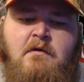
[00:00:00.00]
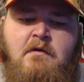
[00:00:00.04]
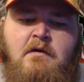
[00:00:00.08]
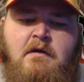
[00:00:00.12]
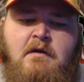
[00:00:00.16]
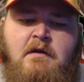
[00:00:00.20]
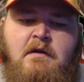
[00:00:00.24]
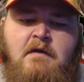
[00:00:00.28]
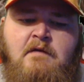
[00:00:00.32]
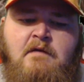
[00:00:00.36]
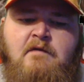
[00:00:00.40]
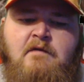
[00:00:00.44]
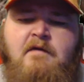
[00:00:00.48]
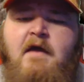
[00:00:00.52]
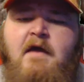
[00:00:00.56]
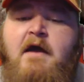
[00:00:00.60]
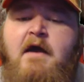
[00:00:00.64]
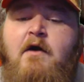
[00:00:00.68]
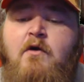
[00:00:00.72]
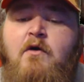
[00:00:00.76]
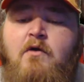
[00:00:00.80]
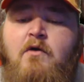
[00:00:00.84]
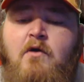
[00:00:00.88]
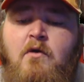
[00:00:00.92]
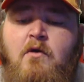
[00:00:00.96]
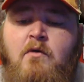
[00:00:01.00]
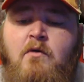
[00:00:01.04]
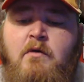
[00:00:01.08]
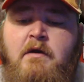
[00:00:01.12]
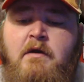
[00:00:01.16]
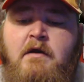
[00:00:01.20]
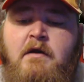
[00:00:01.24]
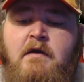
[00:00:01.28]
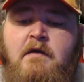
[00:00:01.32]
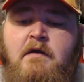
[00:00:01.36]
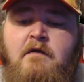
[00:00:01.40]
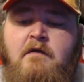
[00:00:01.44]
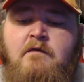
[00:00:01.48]
entail though
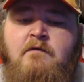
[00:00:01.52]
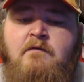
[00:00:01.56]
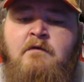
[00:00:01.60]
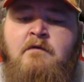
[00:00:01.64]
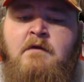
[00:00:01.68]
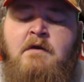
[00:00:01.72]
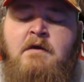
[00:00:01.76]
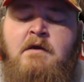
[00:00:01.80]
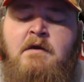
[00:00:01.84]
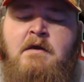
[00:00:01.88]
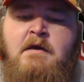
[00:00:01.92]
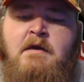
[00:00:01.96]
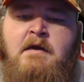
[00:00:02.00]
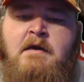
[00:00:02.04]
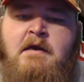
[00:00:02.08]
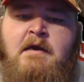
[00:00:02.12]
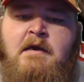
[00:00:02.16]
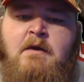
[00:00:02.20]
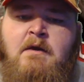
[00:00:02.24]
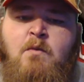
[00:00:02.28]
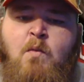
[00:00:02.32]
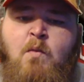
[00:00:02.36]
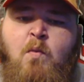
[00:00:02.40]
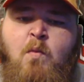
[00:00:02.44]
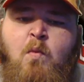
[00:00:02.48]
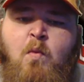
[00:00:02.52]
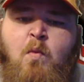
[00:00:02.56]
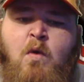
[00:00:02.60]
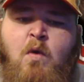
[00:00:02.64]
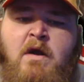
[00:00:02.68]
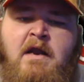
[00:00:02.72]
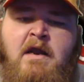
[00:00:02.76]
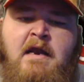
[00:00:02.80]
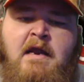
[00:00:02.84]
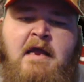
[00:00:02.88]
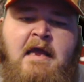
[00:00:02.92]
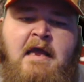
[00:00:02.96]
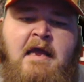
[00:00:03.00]
is
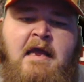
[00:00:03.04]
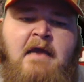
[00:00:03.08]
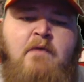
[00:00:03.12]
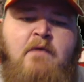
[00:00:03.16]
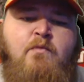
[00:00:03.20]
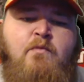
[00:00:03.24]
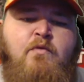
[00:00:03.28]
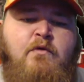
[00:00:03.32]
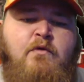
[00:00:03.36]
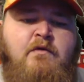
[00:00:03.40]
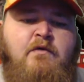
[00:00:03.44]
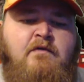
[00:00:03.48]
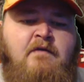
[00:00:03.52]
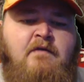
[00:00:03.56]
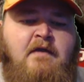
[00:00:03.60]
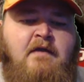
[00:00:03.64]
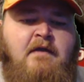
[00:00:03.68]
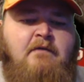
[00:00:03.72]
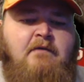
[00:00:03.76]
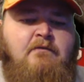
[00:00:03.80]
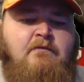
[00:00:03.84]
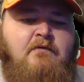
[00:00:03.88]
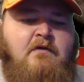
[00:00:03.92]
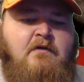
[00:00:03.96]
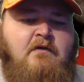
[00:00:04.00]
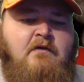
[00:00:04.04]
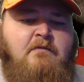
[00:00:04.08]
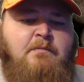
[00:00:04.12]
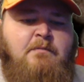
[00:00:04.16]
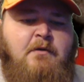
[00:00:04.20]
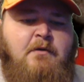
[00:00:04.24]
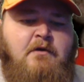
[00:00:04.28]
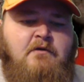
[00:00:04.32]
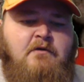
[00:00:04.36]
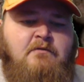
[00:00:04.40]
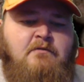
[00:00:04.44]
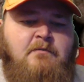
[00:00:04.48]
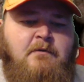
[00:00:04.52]
when he receives this
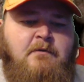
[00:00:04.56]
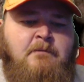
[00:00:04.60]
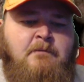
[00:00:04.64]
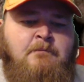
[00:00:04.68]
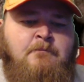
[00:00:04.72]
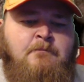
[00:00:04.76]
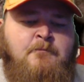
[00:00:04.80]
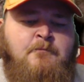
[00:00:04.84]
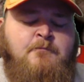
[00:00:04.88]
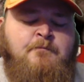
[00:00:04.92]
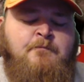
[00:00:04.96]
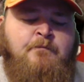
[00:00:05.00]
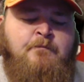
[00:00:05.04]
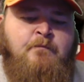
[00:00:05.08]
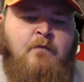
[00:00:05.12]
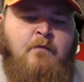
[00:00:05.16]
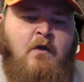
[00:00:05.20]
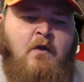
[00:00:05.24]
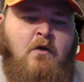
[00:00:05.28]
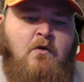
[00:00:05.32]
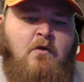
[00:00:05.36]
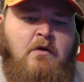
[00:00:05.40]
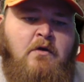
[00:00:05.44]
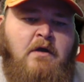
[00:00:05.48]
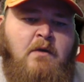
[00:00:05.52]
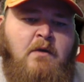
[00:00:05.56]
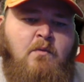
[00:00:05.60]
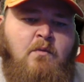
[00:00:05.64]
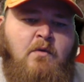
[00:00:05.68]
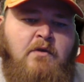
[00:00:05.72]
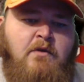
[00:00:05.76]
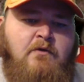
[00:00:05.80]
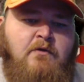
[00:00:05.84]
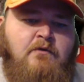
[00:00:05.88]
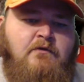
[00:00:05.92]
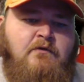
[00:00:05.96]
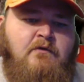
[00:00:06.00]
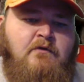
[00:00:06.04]
punishment, okay,
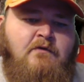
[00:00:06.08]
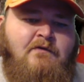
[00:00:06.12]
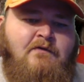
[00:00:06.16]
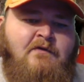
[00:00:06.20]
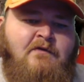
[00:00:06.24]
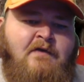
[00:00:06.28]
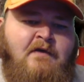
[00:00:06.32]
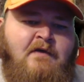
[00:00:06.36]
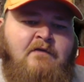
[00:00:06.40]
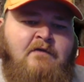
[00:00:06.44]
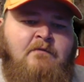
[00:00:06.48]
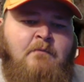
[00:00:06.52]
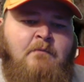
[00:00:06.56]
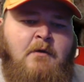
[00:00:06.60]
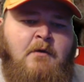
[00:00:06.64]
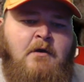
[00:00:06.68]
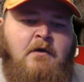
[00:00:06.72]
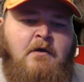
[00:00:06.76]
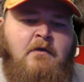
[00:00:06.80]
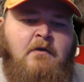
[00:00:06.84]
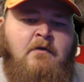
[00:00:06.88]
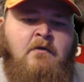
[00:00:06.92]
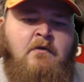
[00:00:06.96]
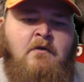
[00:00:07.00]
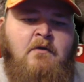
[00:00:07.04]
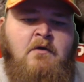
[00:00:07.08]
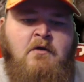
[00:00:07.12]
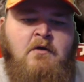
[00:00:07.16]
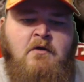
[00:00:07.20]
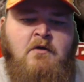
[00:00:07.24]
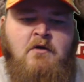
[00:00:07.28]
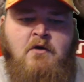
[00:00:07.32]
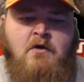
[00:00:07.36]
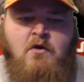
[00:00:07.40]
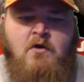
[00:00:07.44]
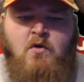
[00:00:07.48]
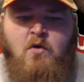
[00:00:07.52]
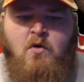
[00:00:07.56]
whether it's a 6 month
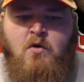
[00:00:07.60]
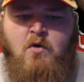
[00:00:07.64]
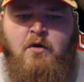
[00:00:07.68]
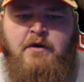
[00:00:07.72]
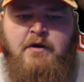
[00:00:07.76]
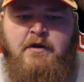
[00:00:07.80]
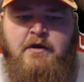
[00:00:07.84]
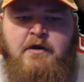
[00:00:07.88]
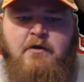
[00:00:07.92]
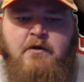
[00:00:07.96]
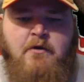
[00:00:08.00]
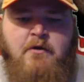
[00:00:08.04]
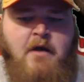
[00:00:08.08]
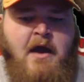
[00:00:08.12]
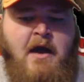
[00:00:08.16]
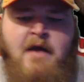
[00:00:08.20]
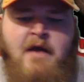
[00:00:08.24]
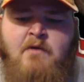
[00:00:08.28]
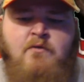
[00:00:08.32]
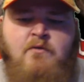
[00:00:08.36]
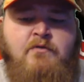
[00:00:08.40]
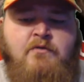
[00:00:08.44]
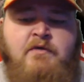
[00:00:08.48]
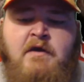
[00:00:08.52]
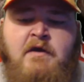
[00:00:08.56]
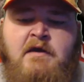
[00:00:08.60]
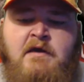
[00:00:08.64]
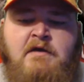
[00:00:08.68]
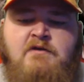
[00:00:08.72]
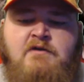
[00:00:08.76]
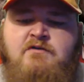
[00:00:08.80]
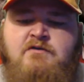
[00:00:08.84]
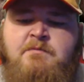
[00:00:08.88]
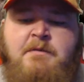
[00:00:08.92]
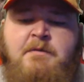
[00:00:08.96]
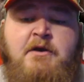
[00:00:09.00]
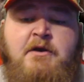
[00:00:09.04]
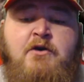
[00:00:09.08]
or a year, I don't think it
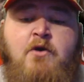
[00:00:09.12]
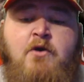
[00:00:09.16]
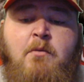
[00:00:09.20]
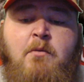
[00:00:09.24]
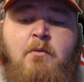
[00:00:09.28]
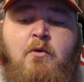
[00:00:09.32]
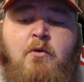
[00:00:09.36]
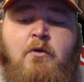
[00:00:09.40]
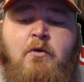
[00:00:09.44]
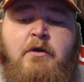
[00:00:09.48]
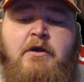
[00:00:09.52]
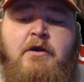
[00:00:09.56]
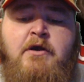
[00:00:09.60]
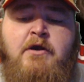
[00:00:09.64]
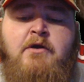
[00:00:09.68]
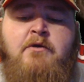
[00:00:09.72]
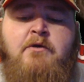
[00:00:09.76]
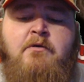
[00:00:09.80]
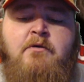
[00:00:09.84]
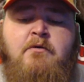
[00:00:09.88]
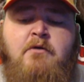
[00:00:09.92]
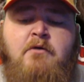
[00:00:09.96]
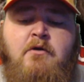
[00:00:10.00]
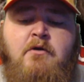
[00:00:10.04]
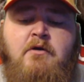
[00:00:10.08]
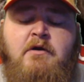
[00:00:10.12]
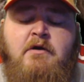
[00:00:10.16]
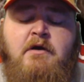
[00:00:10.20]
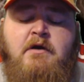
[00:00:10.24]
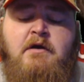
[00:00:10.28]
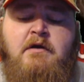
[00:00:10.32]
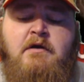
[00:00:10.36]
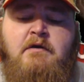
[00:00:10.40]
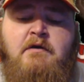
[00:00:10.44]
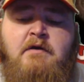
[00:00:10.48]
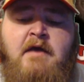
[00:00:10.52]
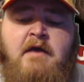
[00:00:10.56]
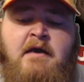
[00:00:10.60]
should be no more than a year.
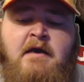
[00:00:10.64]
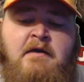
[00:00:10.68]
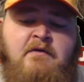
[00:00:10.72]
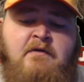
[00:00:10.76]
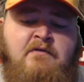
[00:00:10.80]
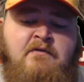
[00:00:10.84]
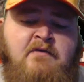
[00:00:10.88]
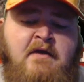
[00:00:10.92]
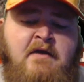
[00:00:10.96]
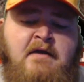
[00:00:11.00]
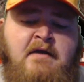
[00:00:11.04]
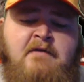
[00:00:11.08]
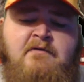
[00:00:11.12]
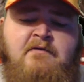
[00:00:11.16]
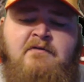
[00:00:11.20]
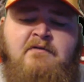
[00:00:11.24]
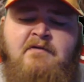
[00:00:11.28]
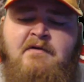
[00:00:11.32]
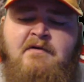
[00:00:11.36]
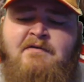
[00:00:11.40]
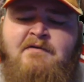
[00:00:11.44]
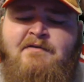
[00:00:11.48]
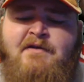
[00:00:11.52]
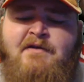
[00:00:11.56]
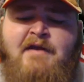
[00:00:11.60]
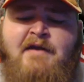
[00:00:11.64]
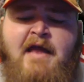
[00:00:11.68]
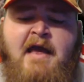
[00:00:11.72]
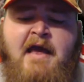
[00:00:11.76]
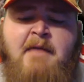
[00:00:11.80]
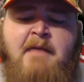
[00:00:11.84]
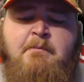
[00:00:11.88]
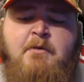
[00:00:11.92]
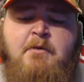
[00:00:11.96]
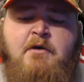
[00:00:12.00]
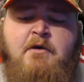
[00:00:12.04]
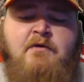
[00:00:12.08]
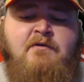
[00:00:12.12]
Okay, Dana's saying 6 to
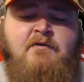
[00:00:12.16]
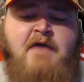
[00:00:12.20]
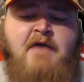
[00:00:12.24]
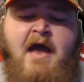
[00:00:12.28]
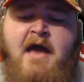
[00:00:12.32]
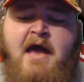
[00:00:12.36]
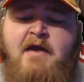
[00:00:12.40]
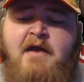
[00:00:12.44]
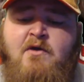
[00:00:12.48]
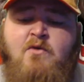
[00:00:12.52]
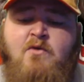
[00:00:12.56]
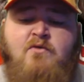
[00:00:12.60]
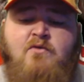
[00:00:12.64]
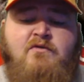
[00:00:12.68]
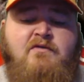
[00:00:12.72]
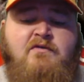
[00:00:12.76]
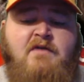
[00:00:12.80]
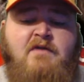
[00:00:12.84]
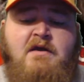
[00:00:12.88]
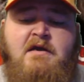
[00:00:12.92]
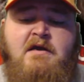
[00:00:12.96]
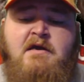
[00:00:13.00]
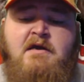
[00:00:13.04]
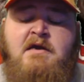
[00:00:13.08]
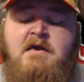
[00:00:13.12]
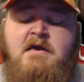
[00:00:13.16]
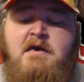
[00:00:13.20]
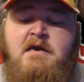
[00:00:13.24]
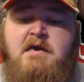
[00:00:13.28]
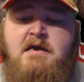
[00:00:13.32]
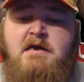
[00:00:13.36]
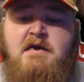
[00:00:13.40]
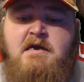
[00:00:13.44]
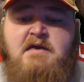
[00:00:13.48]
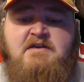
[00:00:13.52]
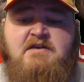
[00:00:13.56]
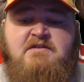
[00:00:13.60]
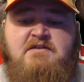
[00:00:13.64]
9 months. I don't say
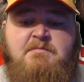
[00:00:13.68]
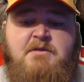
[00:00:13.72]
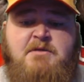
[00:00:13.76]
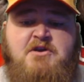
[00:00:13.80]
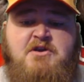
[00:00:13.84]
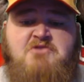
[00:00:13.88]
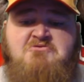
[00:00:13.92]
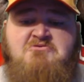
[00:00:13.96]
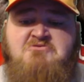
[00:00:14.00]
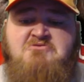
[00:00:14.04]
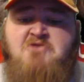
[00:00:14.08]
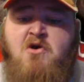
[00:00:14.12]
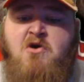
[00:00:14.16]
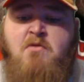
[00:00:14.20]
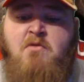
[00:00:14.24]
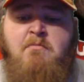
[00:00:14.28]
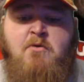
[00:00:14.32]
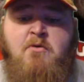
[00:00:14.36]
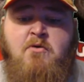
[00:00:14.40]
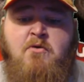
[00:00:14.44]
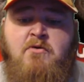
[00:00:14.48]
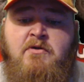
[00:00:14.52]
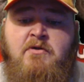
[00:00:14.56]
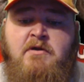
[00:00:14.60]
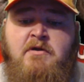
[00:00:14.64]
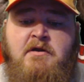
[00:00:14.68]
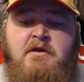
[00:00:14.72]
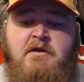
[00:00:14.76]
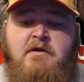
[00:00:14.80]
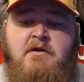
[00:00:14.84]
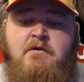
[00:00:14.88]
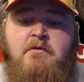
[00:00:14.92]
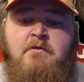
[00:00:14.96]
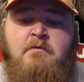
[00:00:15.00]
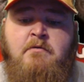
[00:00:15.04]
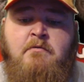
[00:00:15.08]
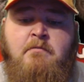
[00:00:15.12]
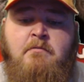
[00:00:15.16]
it should be no more than a
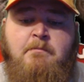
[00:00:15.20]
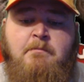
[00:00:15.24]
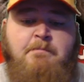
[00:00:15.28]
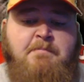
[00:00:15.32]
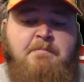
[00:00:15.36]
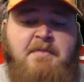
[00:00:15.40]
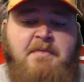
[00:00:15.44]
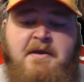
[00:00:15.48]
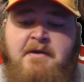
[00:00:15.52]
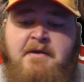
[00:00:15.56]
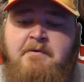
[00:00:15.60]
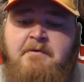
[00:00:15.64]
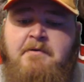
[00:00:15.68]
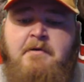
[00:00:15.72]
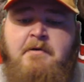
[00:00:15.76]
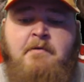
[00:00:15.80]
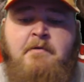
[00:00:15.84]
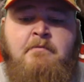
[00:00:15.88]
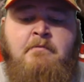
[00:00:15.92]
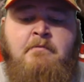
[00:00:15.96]
year. Period.